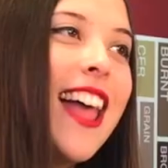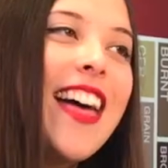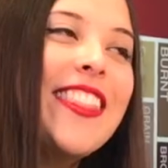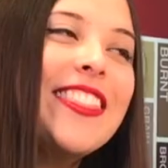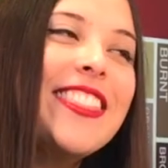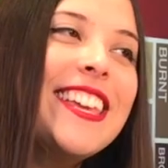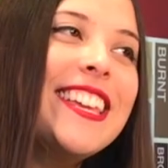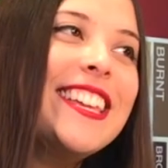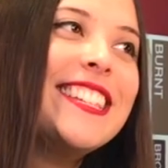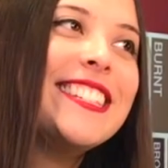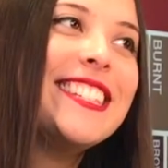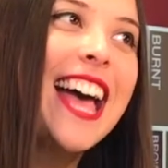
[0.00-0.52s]

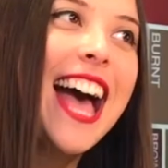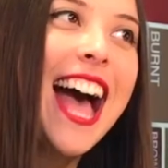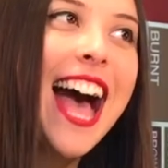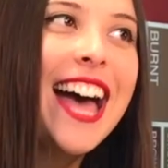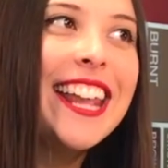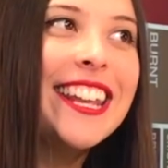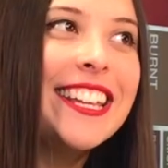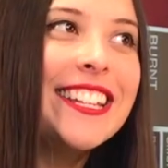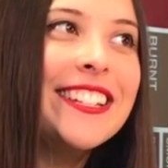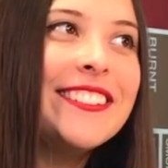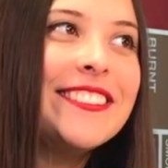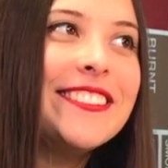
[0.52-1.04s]
Nothing is
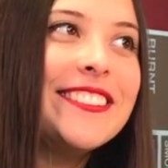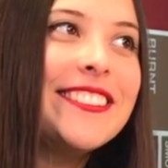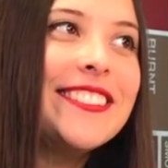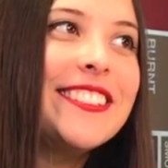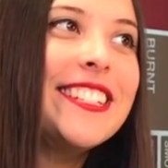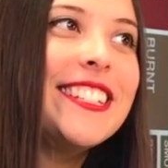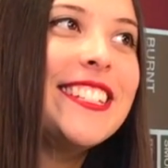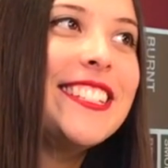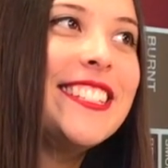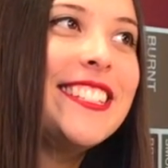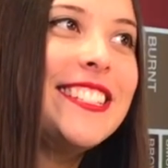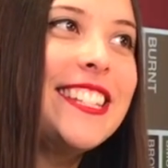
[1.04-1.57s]
added.
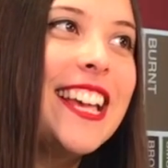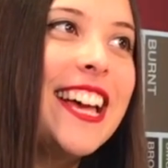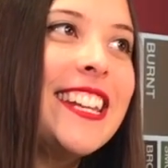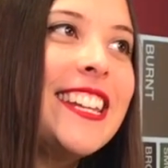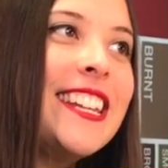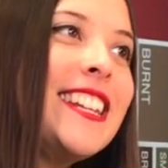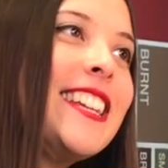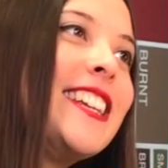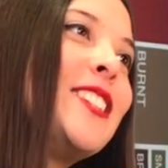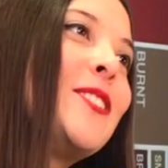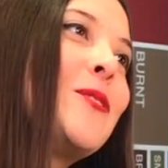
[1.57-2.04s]
Sudden